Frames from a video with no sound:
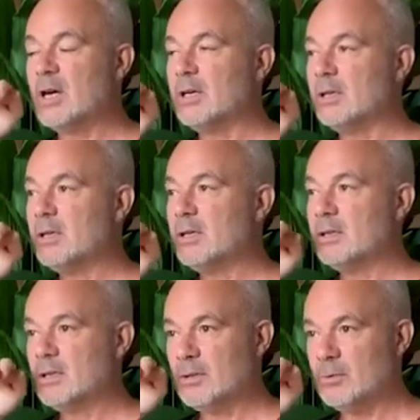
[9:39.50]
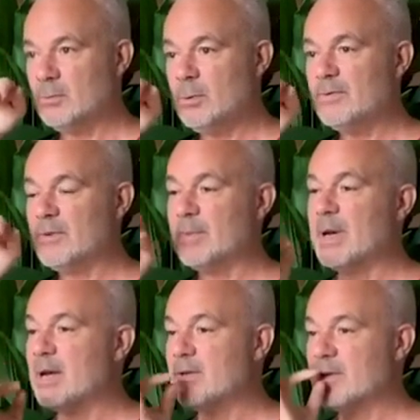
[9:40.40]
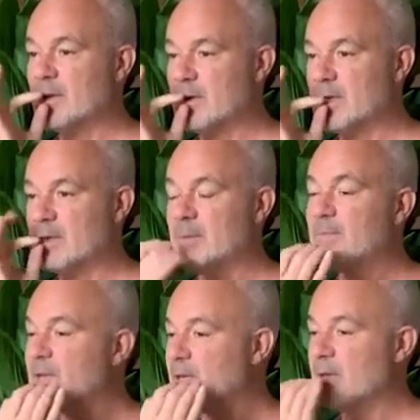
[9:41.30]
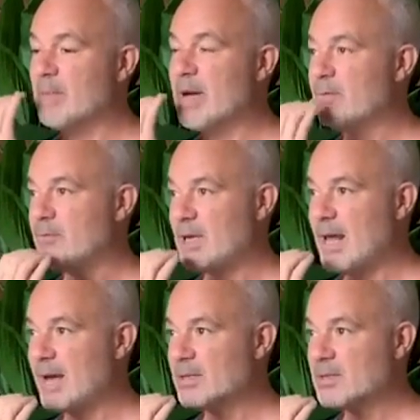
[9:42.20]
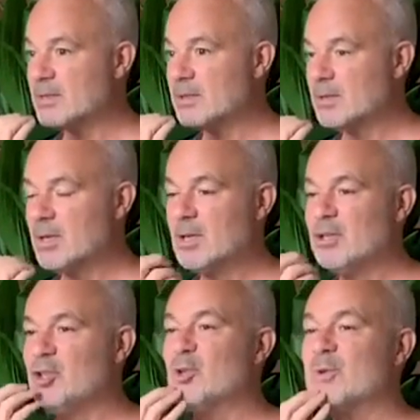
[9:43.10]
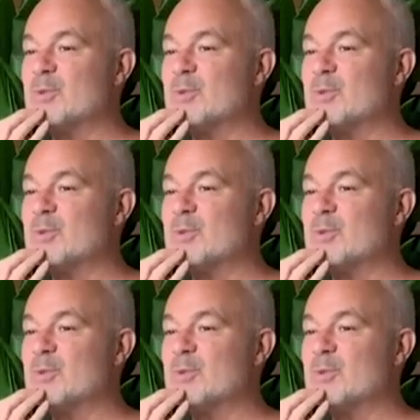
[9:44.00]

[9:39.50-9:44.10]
and the tongue, the roof of the mouth and the mouth relaxed.